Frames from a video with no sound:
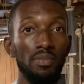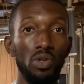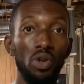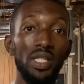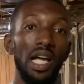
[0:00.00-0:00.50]
Okay.
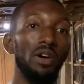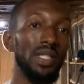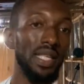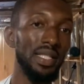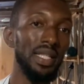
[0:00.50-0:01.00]
Because I
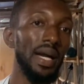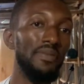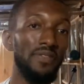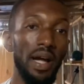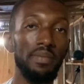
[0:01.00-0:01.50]
was setting up
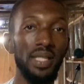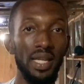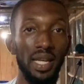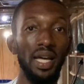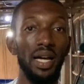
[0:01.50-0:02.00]
farms
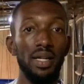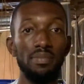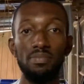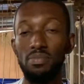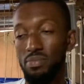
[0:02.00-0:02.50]
and other
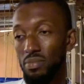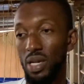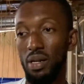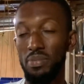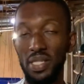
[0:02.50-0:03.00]

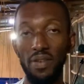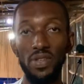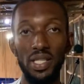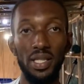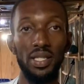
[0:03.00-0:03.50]

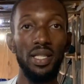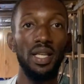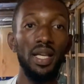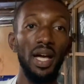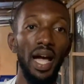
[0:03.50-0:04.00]
services,
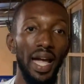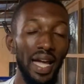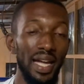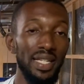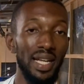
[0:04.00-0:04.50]
I
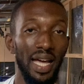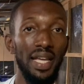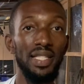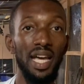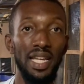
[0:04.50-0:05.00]
had
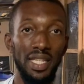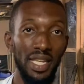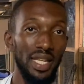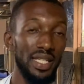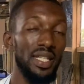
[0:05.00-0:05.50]
clients that
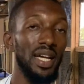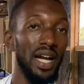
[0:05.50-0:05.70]
needed